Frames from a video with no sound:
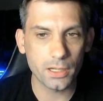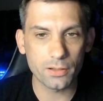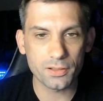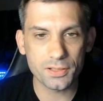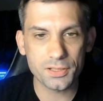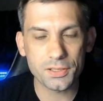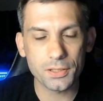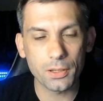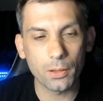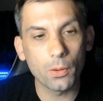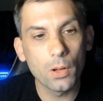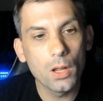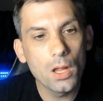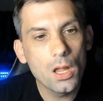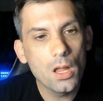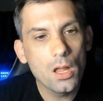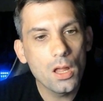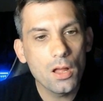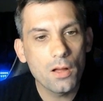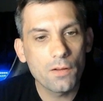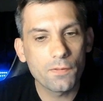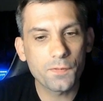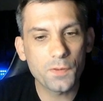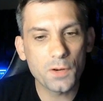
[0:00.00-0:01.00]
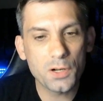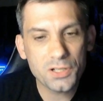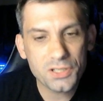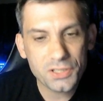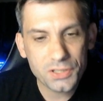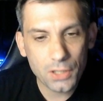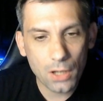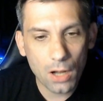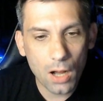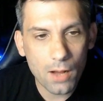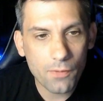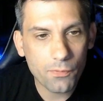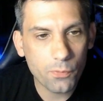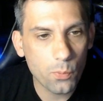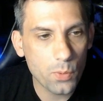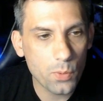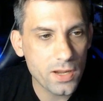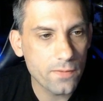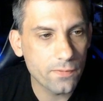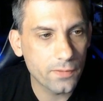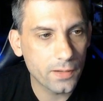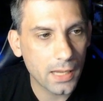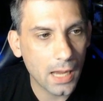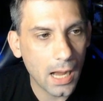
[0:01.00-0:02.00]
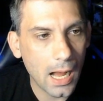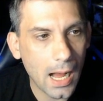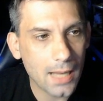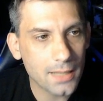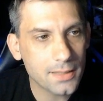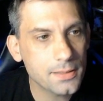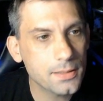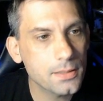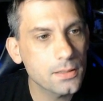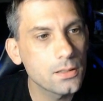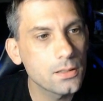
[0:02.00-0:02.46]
So first off, we've got